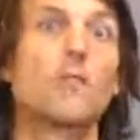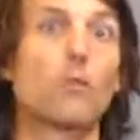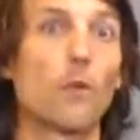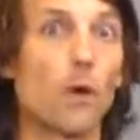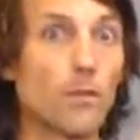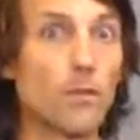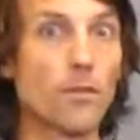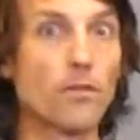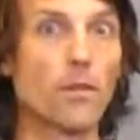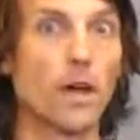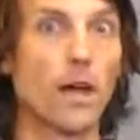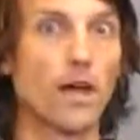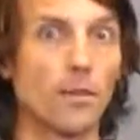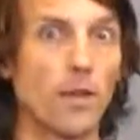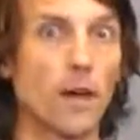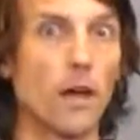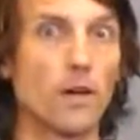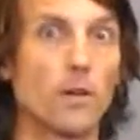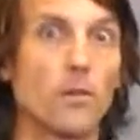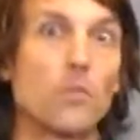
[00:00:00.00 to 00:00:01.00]
If you
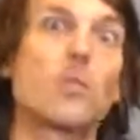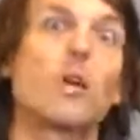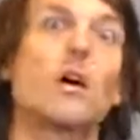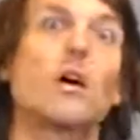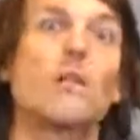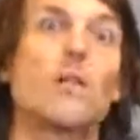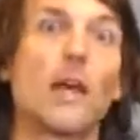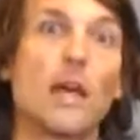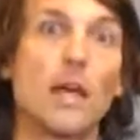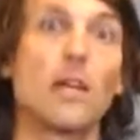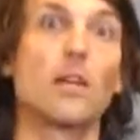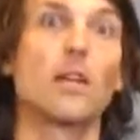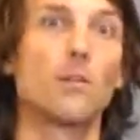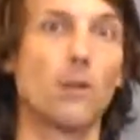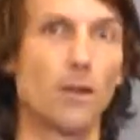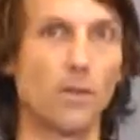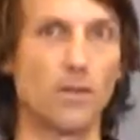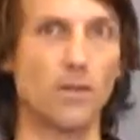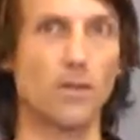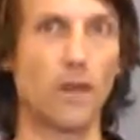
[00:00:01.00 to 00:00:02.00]
understand those, then
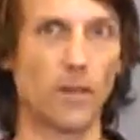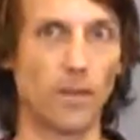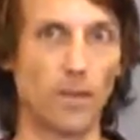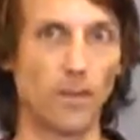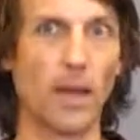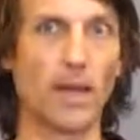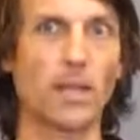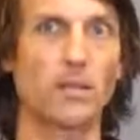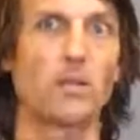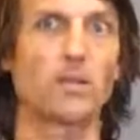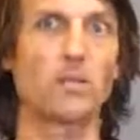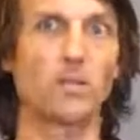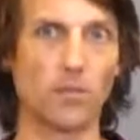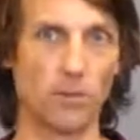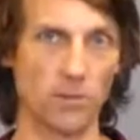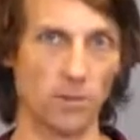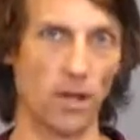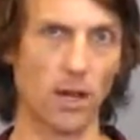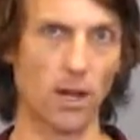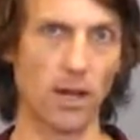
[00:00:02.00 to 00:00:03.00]
you understand the basics of
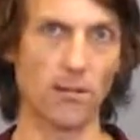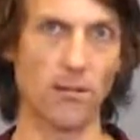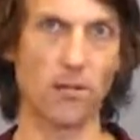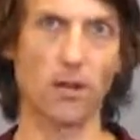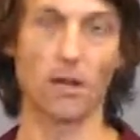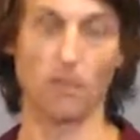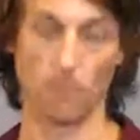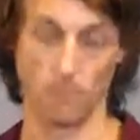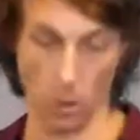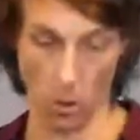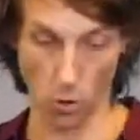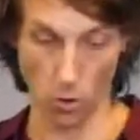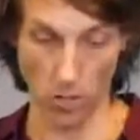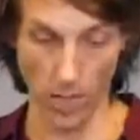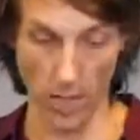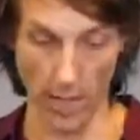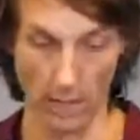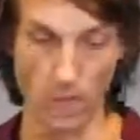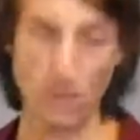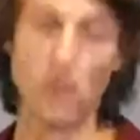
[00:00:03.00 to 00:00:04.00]
the science.
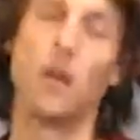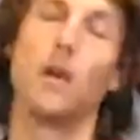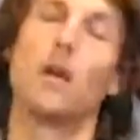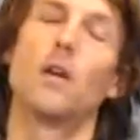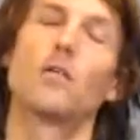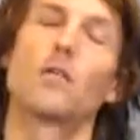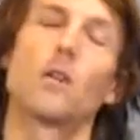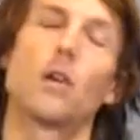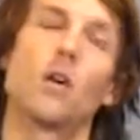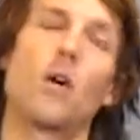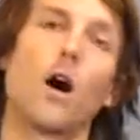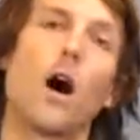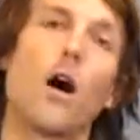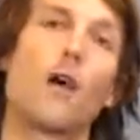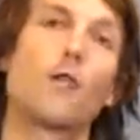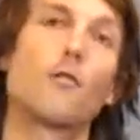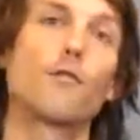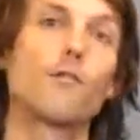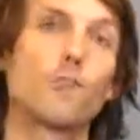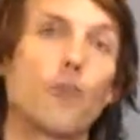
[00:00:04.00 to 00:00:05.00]
Okay, so
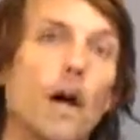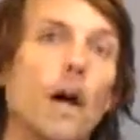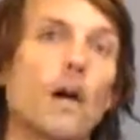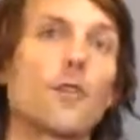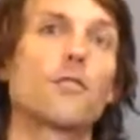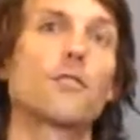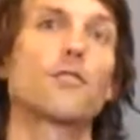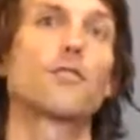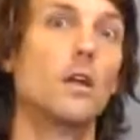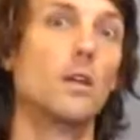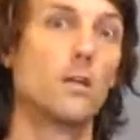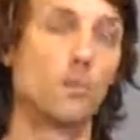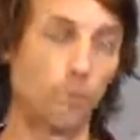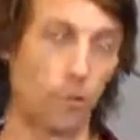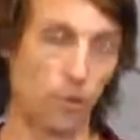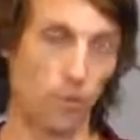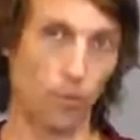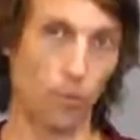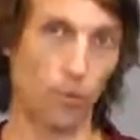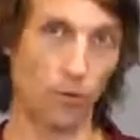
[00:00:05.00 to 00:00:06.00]
our first
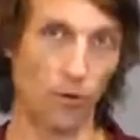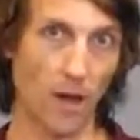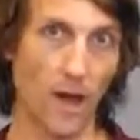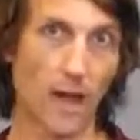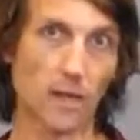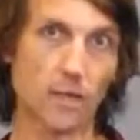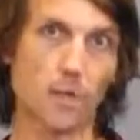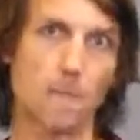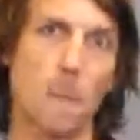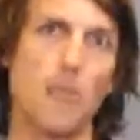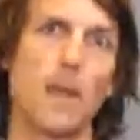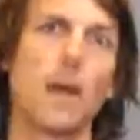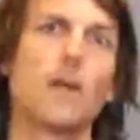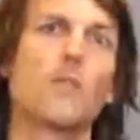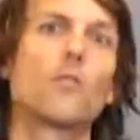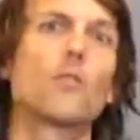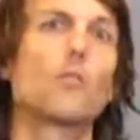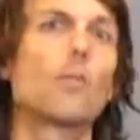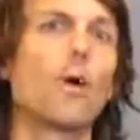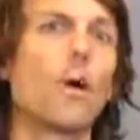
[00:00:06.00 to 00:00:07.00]
simple fact
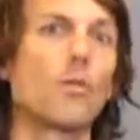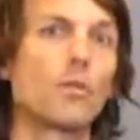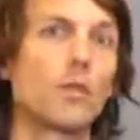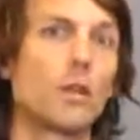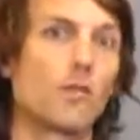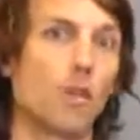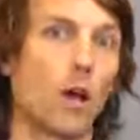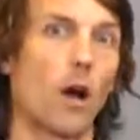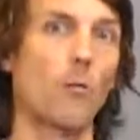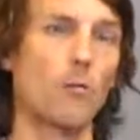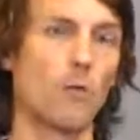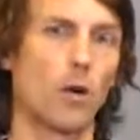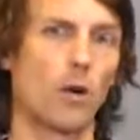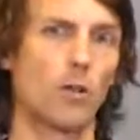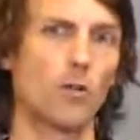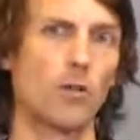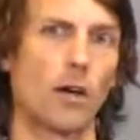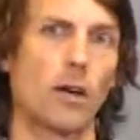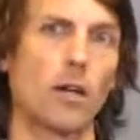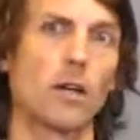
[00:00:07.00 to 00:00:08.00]
is the property of carbon
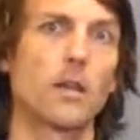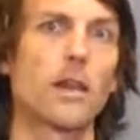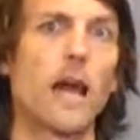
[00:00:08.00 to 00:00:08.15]
dioxide.